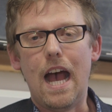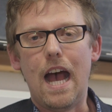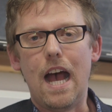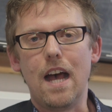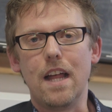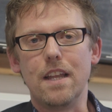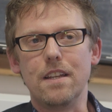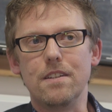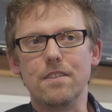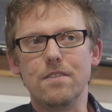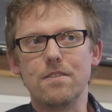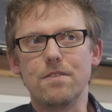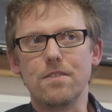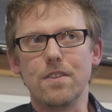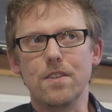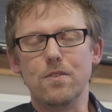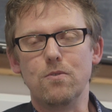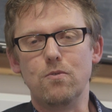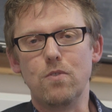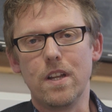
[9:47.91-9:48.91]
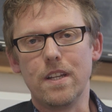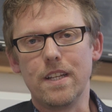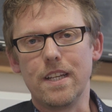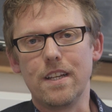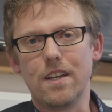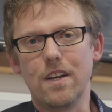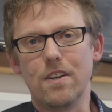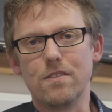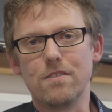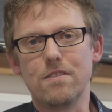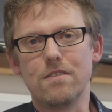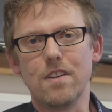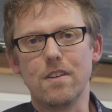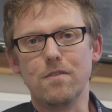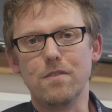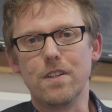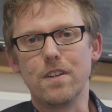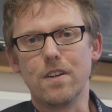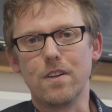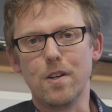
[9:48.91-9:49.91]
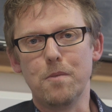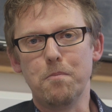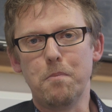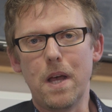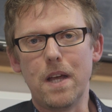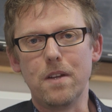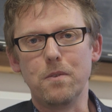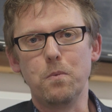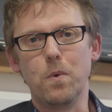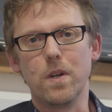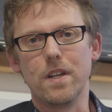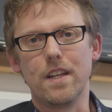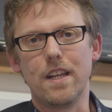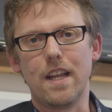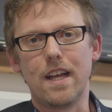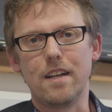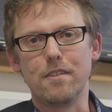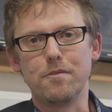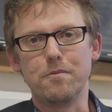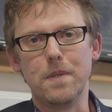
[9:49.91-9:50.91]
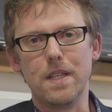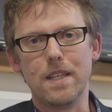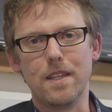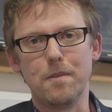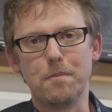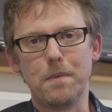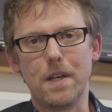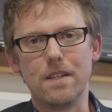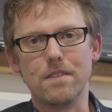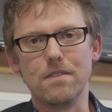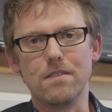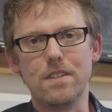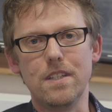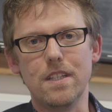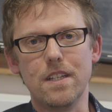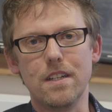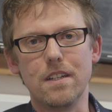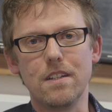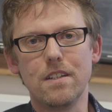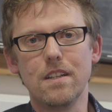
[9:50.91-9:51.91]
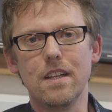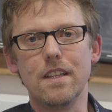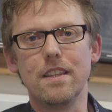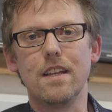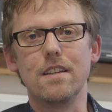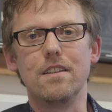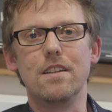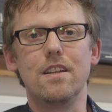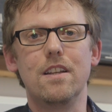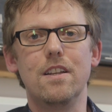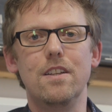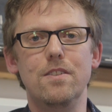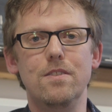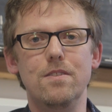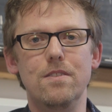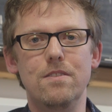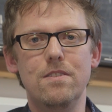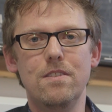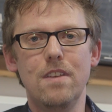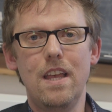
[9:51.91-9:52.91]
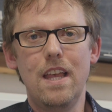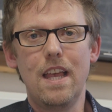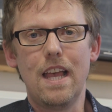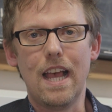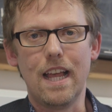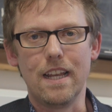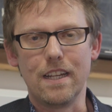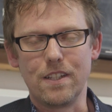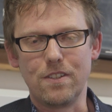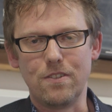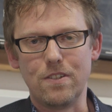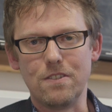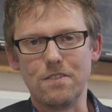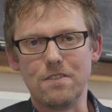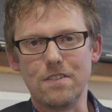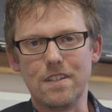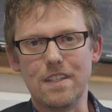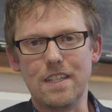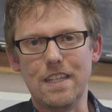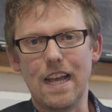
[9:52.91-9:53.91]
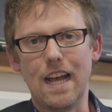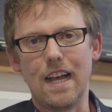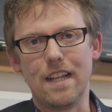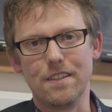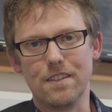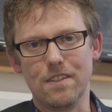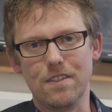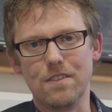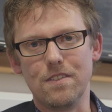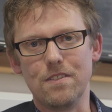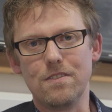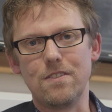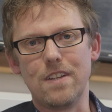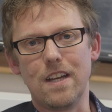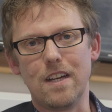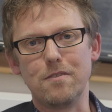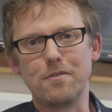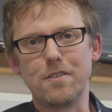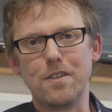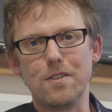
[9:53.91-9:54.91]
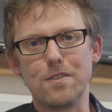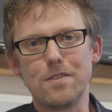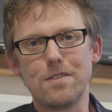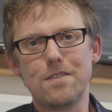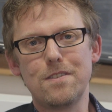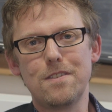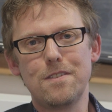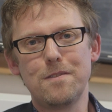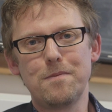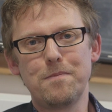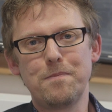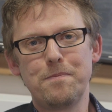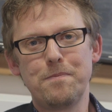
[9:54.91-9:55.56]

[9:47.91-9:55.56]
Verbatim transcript: And so the running costs of it are about £1.5 million a year, and that includes electricity and the staff costs.